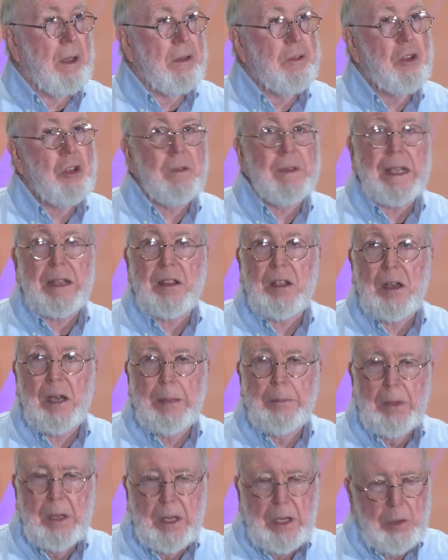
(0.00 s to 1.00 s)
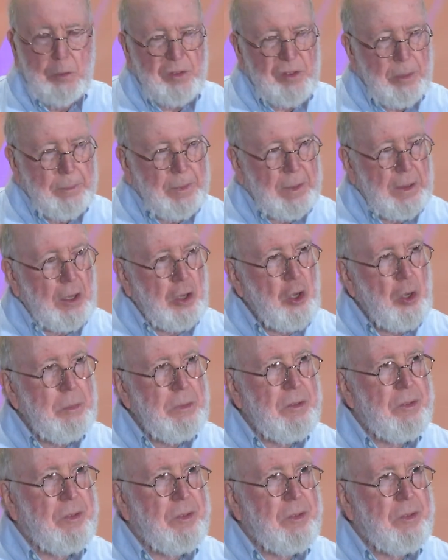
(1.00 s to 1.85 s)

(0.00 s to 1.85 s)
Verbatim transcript: Until that time, it was something that humans